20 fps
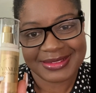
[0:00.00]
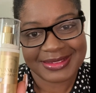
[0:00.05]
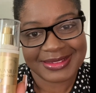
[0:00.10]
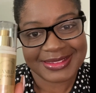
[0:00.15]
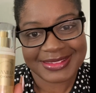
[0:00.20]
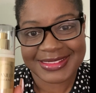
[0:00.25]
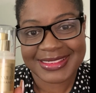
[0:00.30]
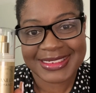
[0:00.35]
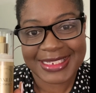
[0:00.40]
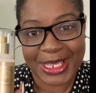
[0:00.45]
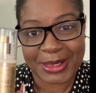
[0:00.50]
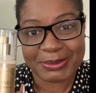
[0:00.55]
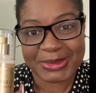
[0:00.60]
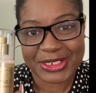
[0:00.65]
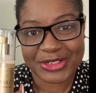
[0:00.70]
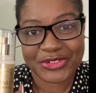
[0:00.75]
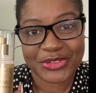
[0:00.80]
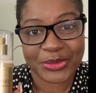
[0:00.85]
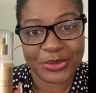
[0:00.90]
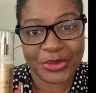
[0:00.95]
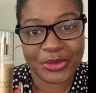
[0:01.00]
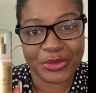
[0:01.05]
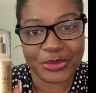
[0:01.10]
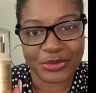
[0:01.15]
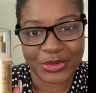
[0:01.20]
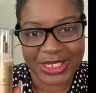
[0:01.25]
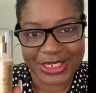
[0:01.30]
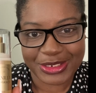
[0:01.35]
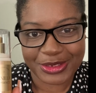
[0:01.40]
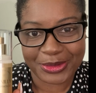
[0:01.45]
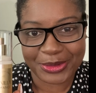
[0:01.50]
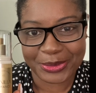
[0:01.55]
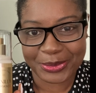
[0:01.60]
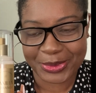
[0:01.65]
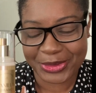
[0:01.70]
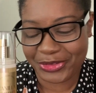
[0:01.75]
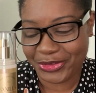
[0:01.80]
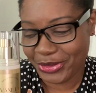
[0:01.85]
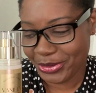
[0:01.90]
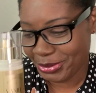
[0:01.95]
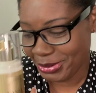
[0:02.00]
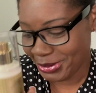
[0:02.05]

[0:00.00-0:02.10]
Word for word: she got me in the chokehold right along with